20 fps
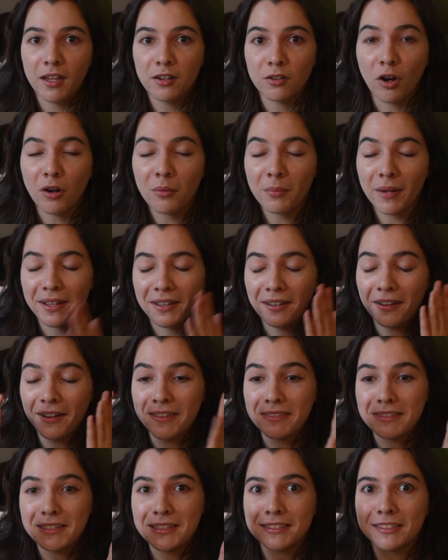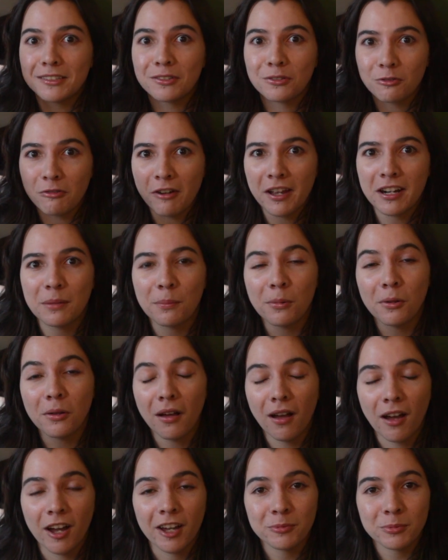And oh my god, these incredible
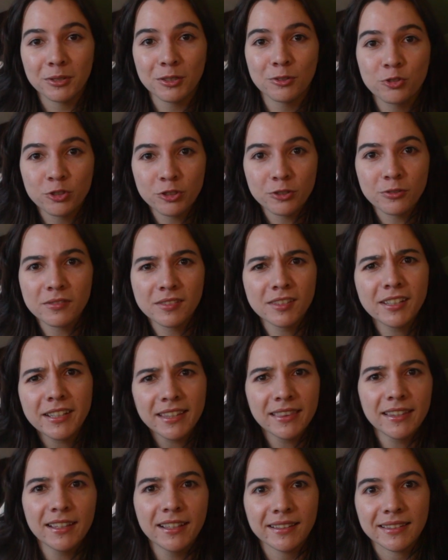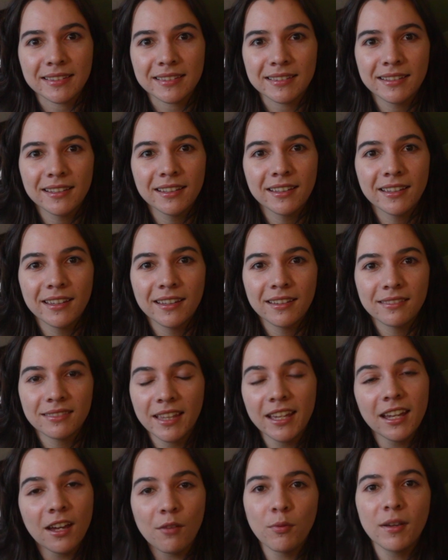Hot Wheels shoes, look at these!
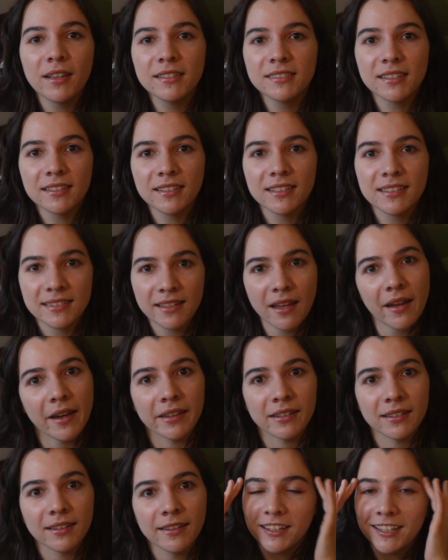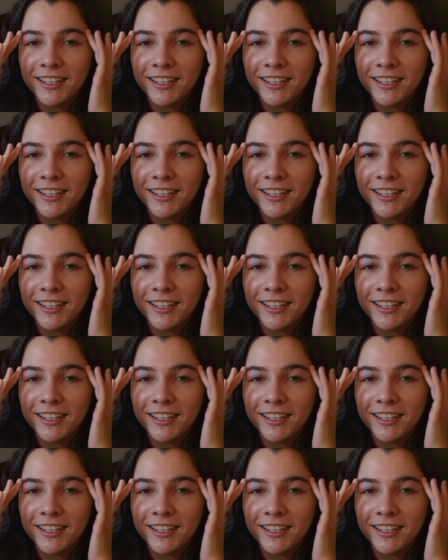They have wings on the side.